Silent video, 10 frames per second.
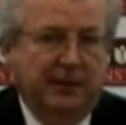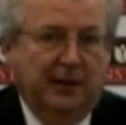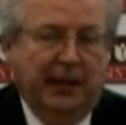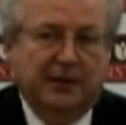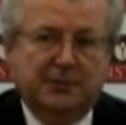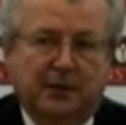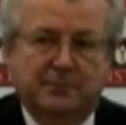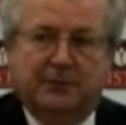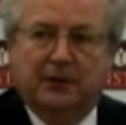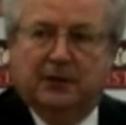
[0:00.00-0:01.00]
in
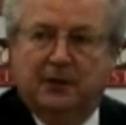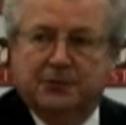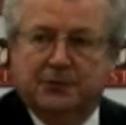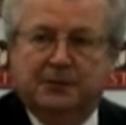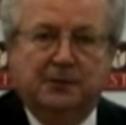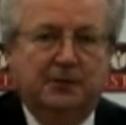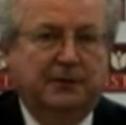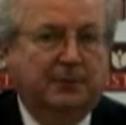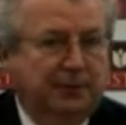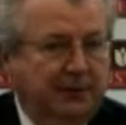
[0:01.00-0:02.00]
terms of the cultural,
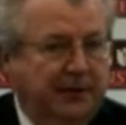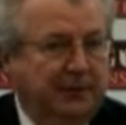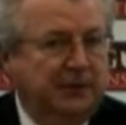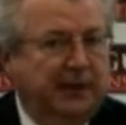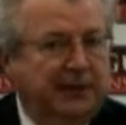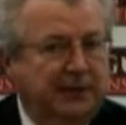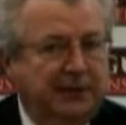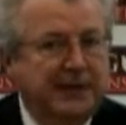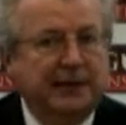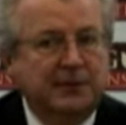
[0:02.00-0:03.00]
the political, and the
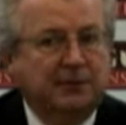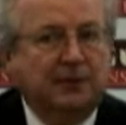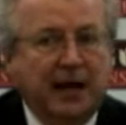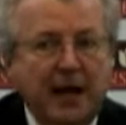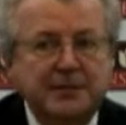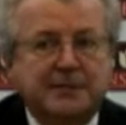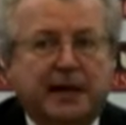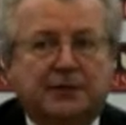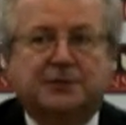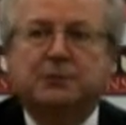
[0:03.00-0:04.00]
technical
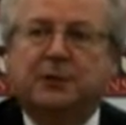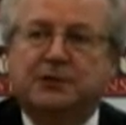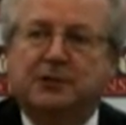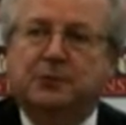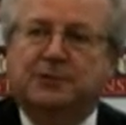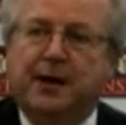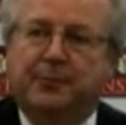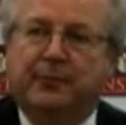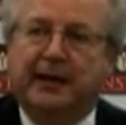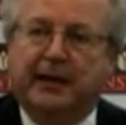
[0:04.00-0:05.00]
context in which he was
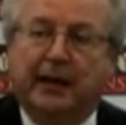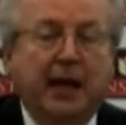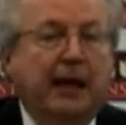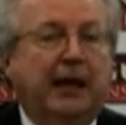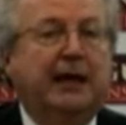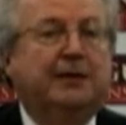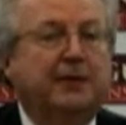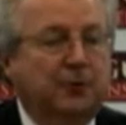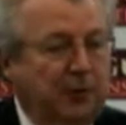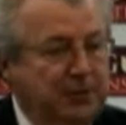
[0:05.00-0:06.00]
operating. He, in
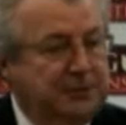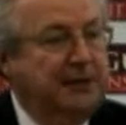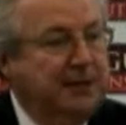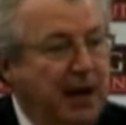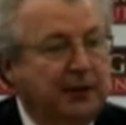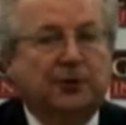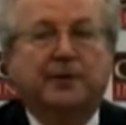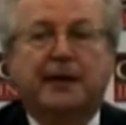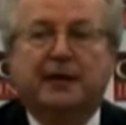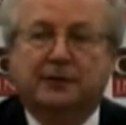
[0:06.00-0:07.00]
other words, did not
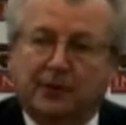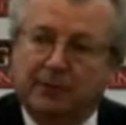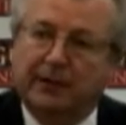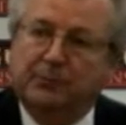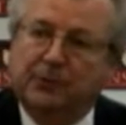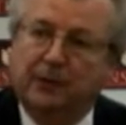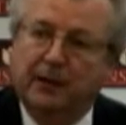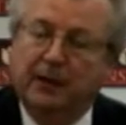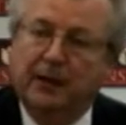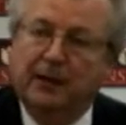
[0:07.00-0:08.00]
create the credible
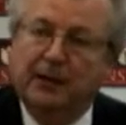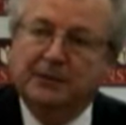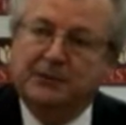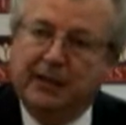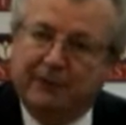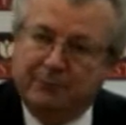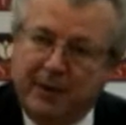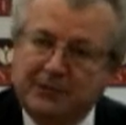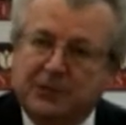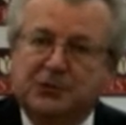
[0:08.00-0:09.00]
set of
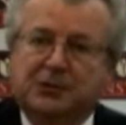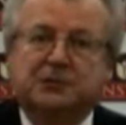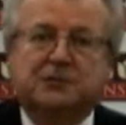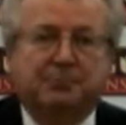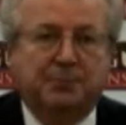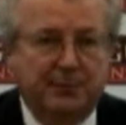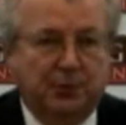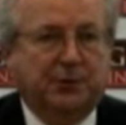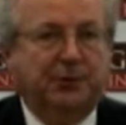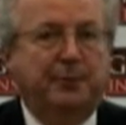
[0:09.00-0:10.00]
messages that people
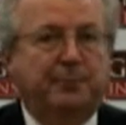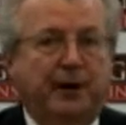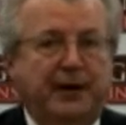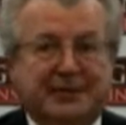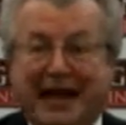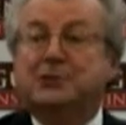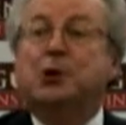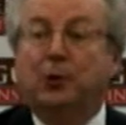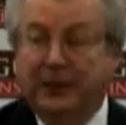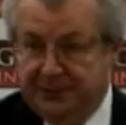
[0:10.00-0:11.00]
could embrace as
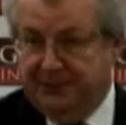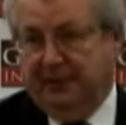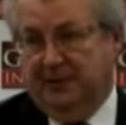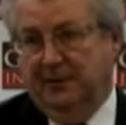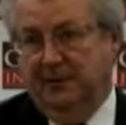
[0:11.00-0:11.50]
holistic.